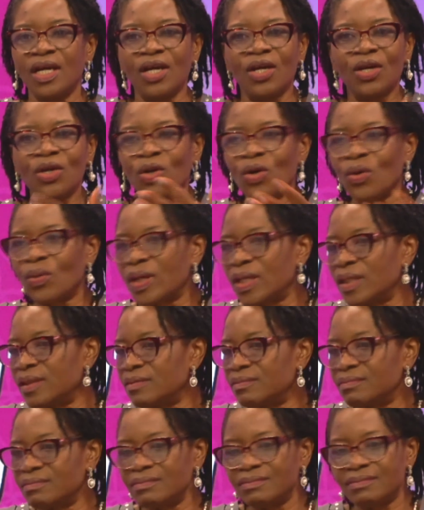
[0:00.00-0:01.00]
Go
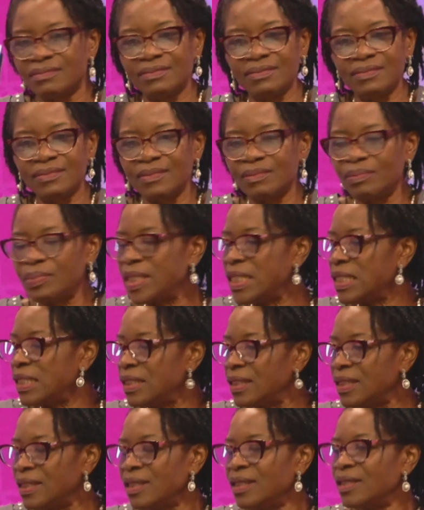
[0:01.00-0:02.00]
and
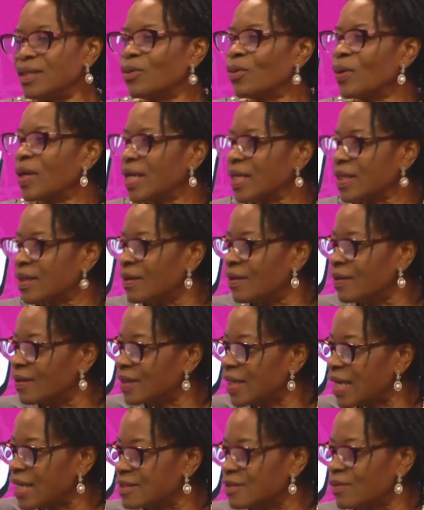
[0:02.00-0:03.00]
pee. Go and get a
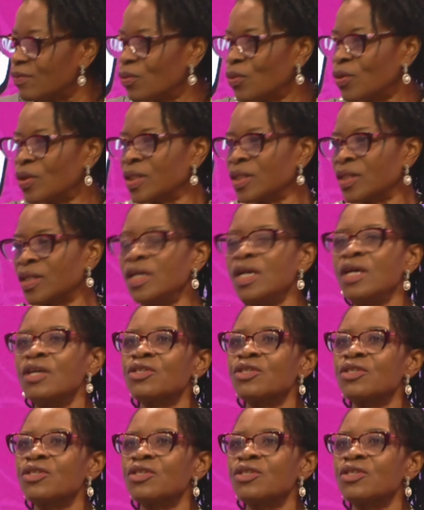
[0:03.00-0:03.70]
glass of water.